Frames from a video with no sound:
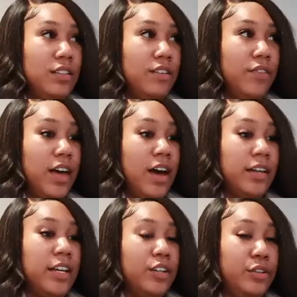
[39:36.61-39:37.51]
the
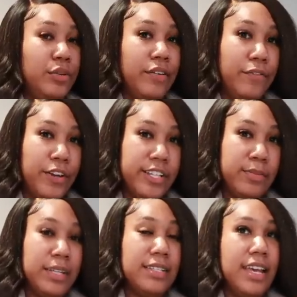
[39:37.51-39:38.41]
vlog including
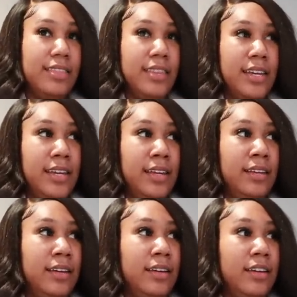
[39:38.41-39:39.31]
Friendsmas, and
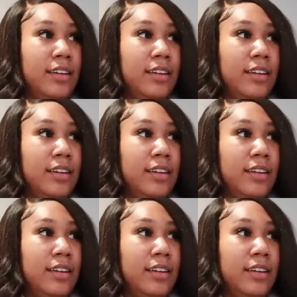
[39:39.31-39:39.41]
then